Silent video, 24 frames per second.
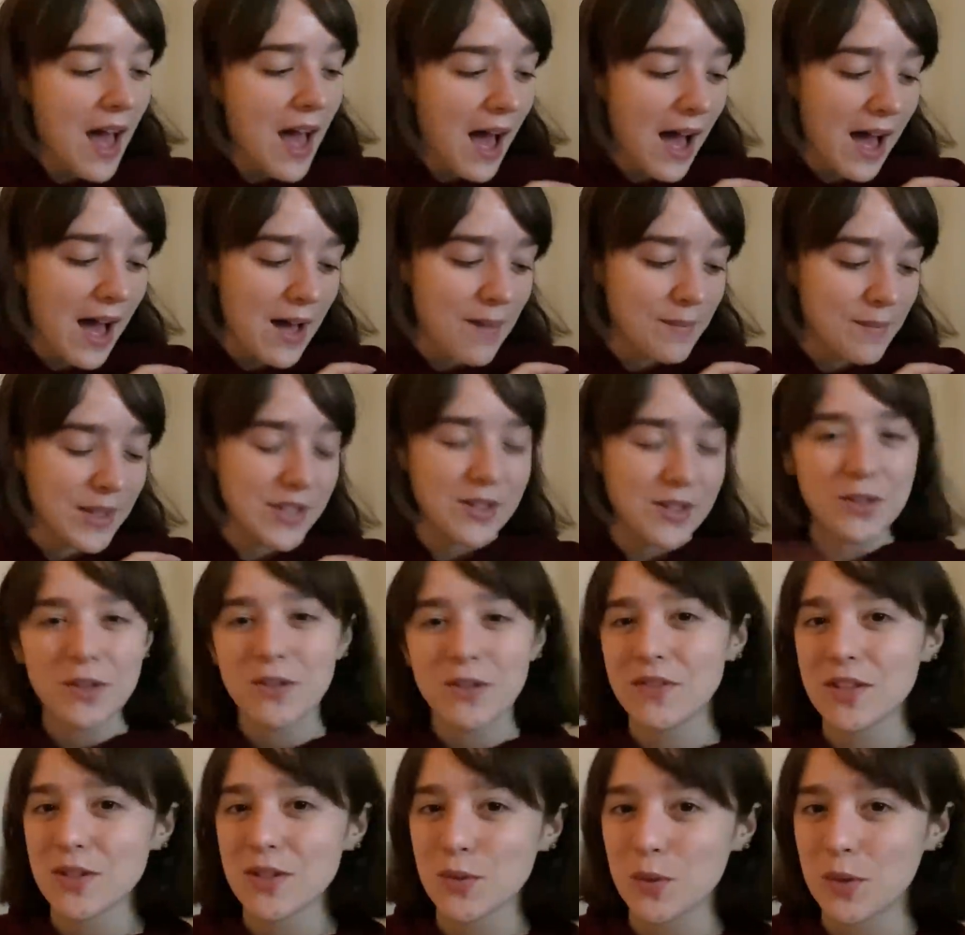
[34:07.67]
Um, I don't know
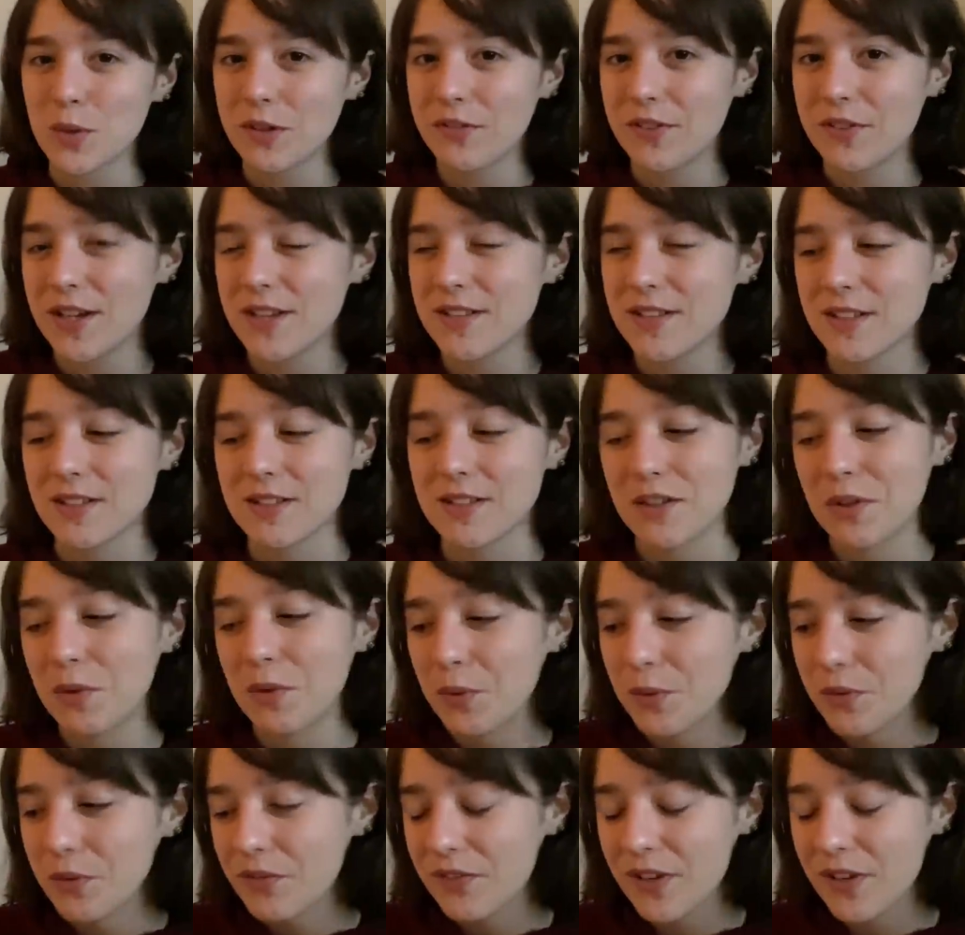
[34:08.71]
if this qualifies as an
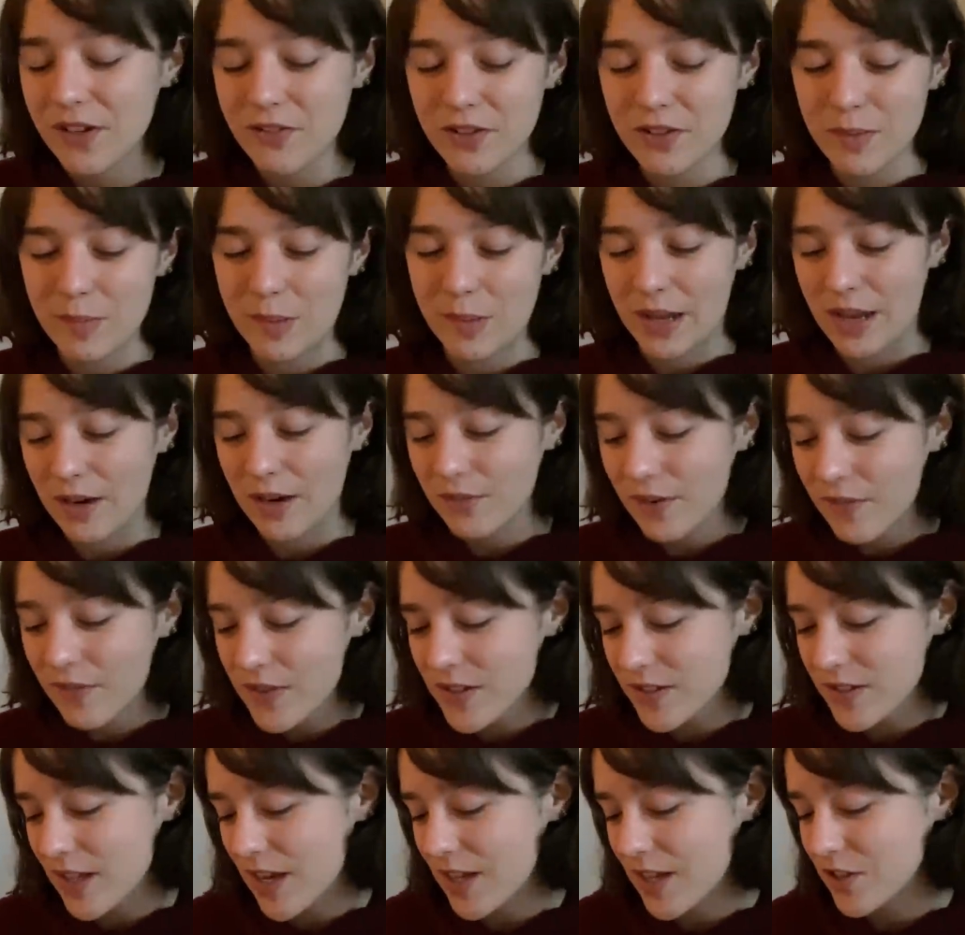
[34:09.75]
old favorite, but I read
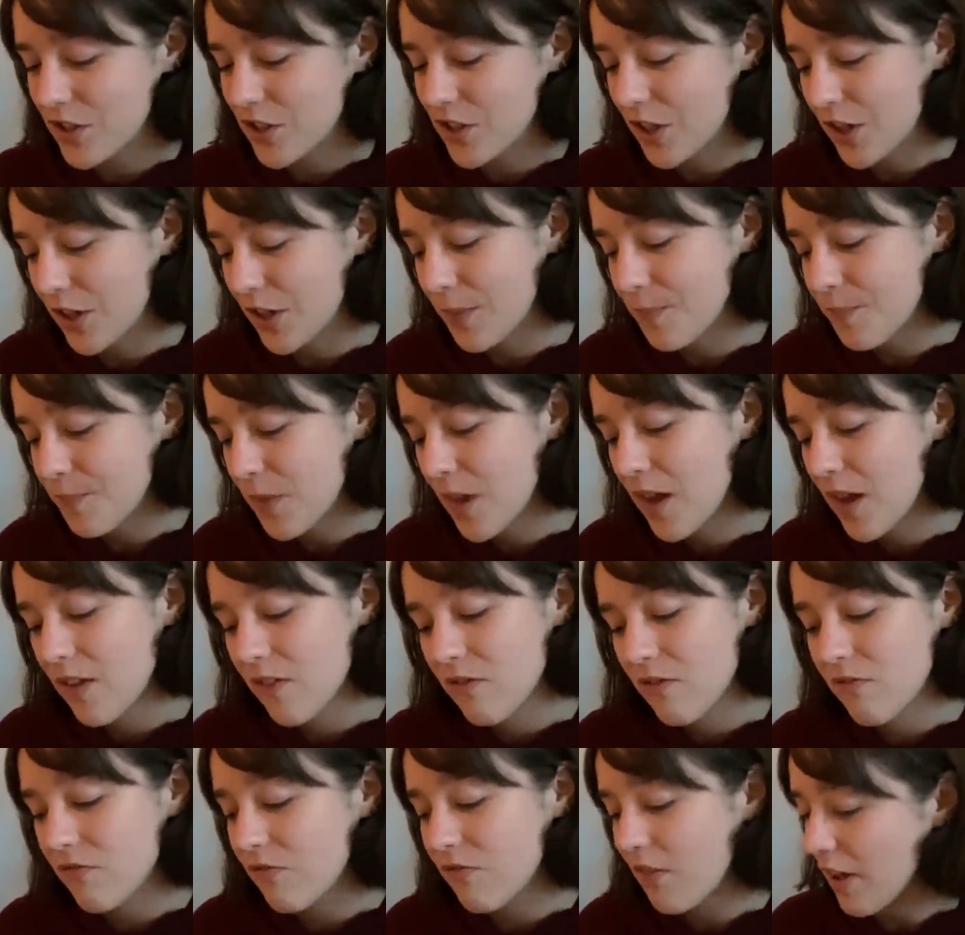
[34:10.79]
this last year,
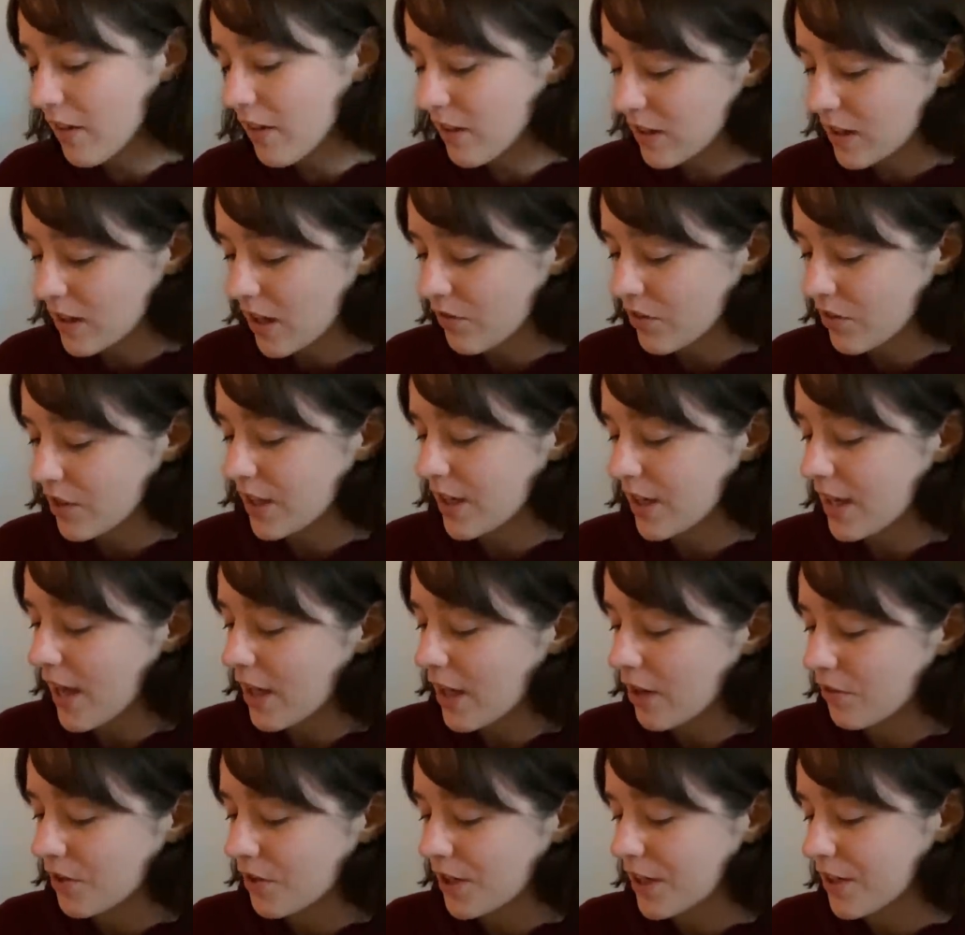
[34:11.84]
fell in love with it, head
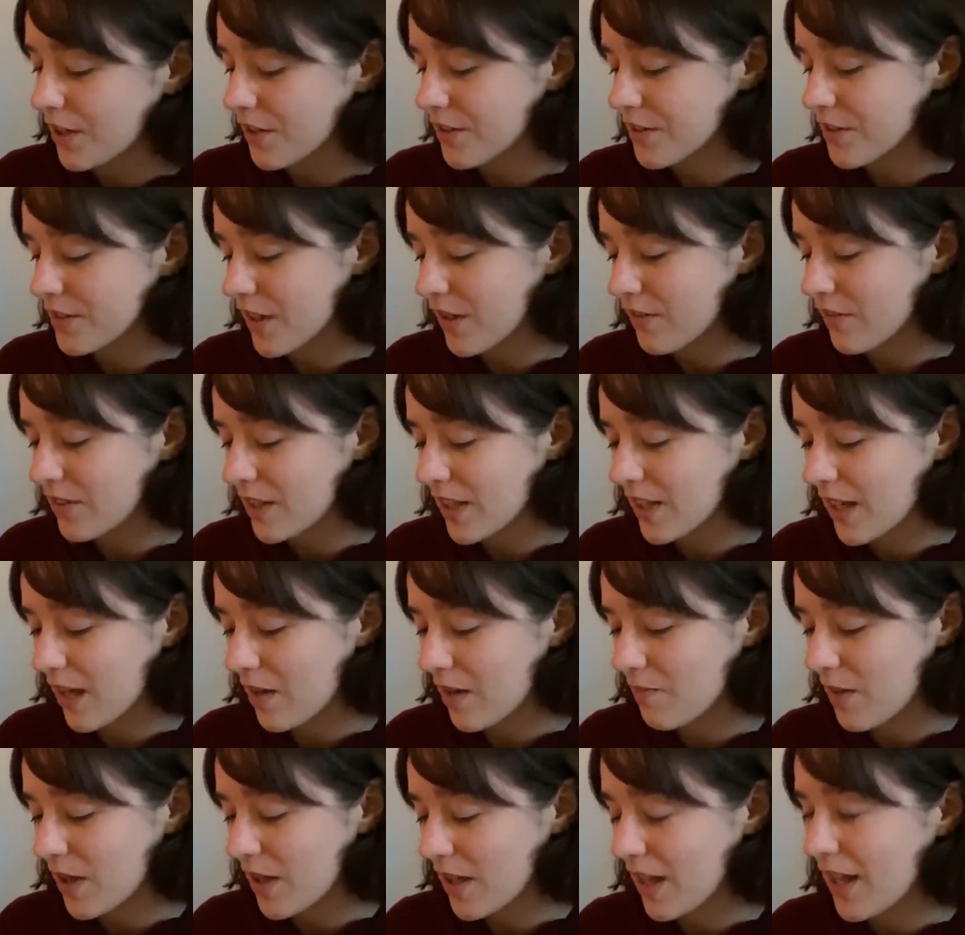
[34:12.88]
over heels. I feel like I
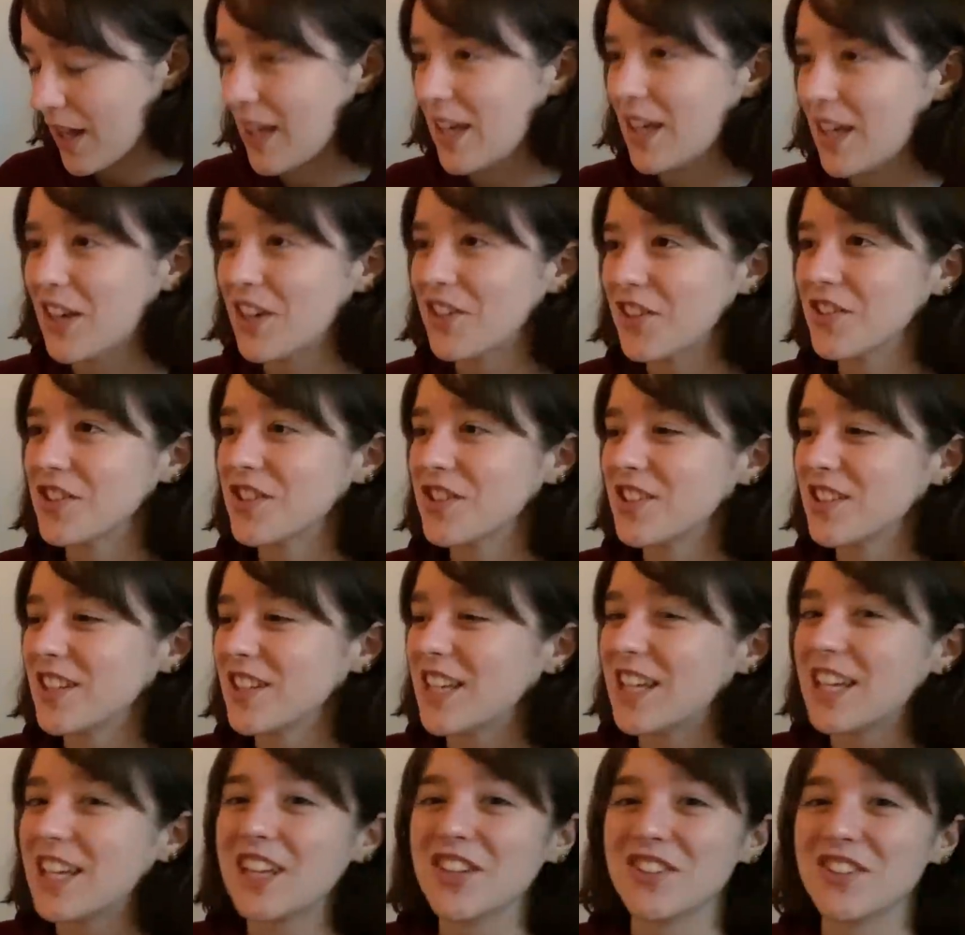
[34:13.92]
meant heels,
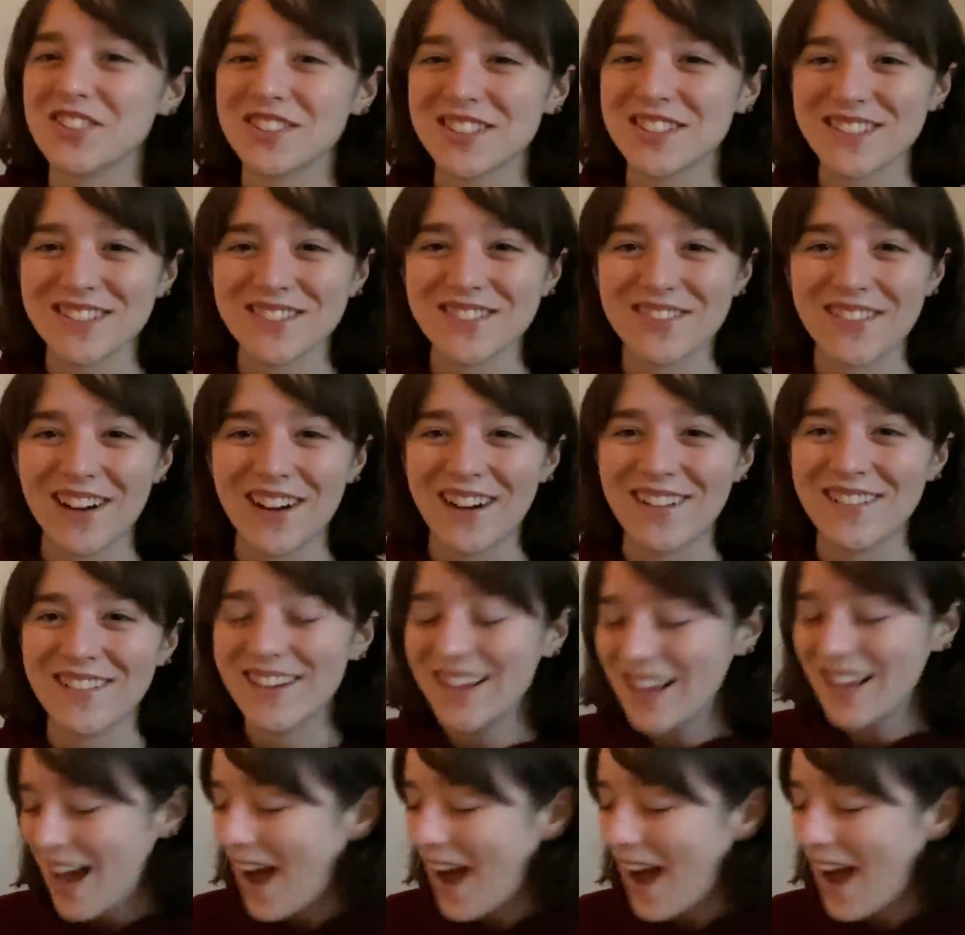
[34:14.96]
heels, wow.